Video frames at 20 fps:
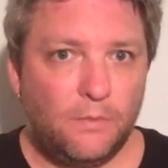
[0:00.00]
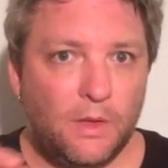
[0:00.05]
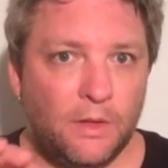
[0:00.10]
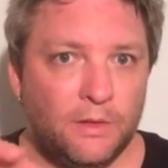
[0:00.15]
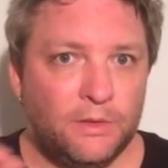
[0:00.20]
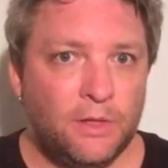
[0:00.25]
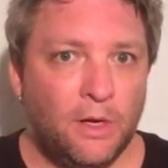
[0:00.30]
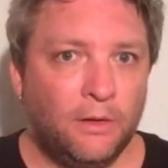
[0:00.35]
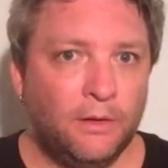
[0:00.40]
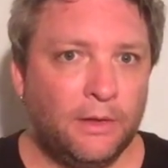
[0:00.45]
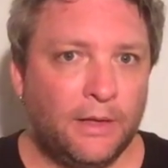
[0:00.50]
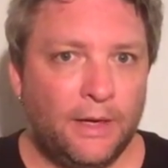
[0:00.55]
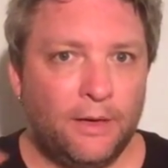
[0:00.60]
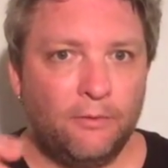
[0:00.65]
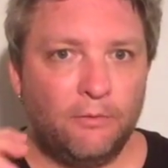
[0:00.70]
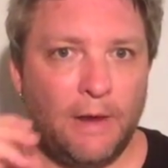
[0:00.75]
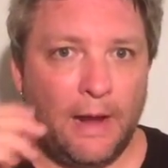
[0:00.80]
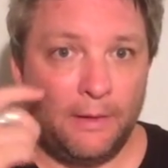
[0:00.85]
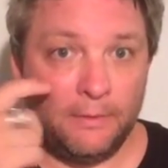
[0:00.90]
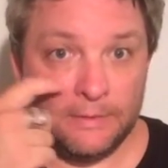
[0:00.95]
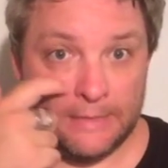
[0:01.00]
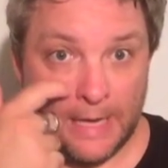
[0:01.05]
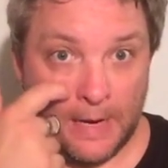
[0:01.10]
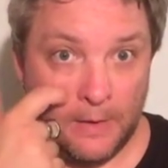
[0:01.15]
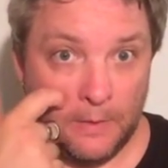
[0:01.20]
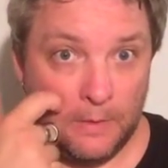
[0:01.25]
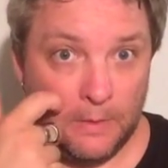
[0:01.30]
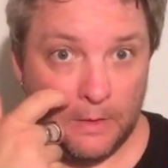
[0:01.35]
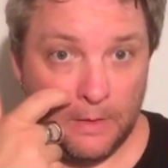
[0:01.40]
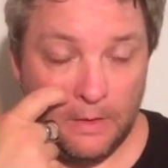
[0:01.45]
The chocolate kind of rounds
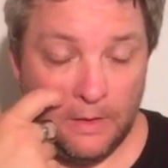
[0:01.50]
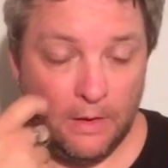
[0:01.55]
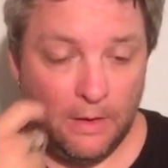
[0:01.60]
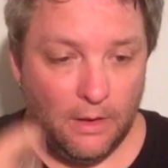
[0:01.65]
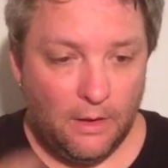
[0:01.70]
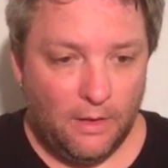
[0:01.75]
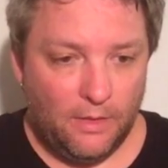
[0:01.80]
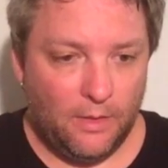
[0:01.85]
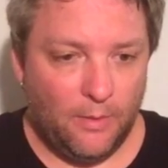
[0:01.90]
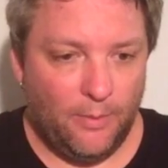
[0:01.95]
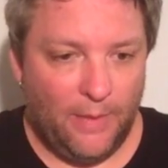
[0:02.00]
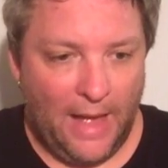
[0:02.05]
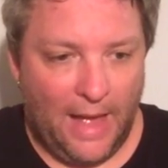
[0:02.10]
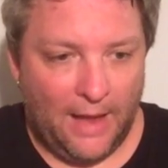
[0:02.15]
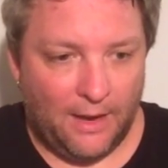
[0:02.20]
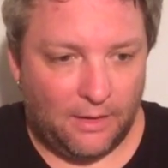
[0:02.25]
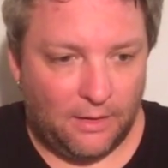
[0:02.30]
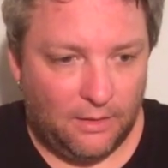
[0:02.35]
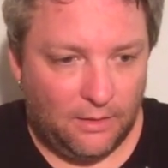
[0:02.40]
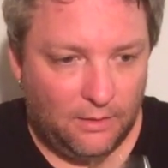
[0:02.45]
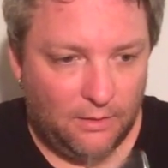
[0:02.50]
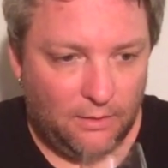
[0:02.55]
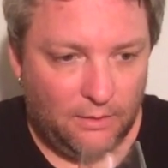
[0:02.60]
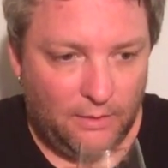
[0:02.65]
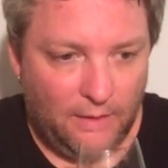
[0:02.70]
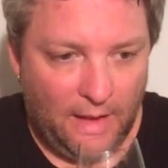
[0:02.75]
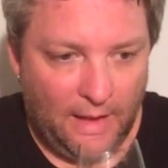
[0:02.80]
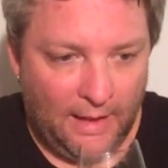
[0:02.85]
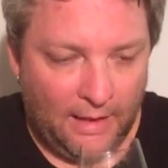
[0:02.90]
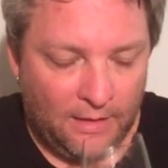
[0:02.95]
out the back
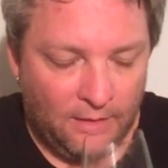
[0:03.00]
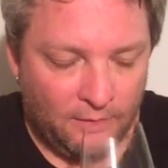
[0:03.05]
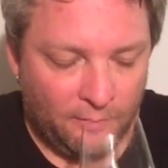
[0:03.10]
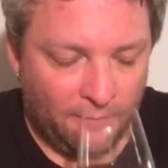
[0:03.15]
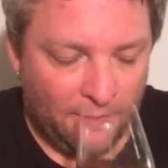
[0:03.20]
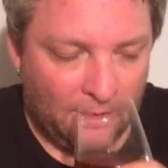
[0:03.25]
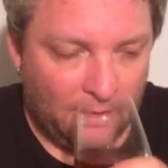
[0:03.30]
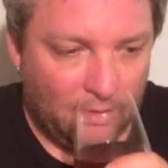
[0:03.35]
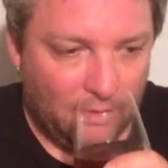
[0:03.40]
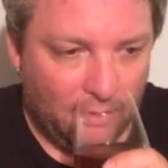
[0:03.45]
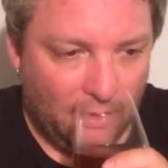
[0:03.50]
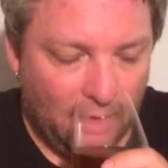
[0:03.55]
end of it.